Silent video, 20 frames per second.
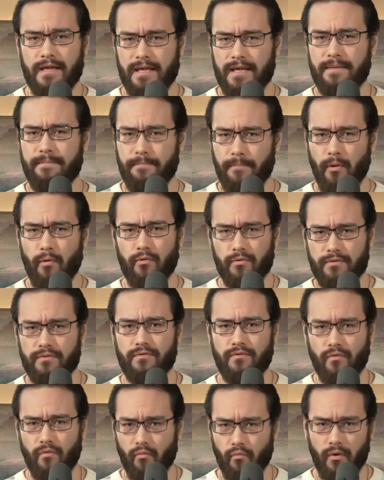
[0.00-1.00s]

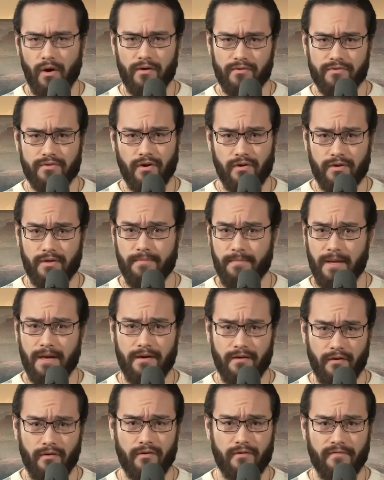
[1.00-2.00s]
Important,
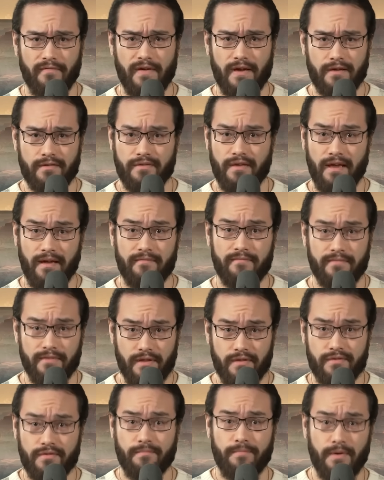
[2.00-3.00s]
well-documented artifacts have
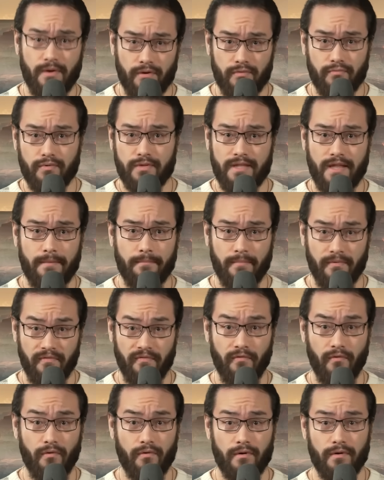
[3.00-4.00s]
disappeared with them
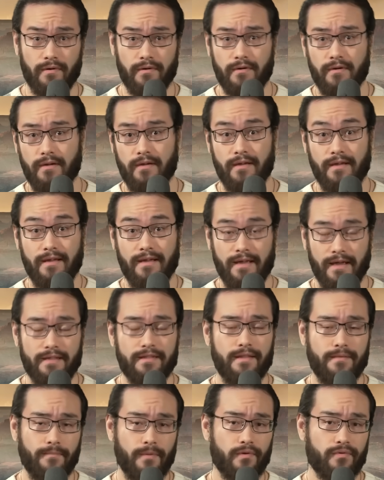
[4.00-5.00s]
before, and
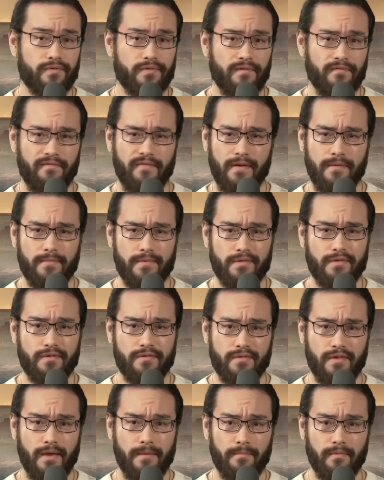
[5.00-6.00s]
the most famous
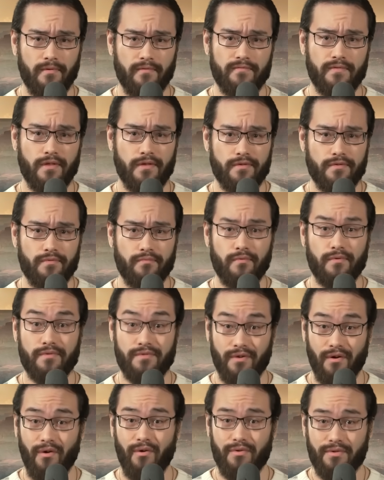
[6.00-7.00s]
example of this was
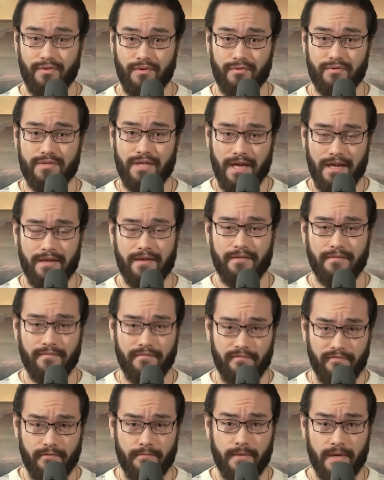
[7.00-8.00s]
also taken
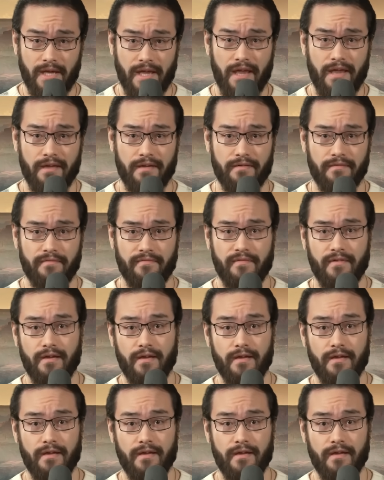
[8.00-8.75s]
from a cave.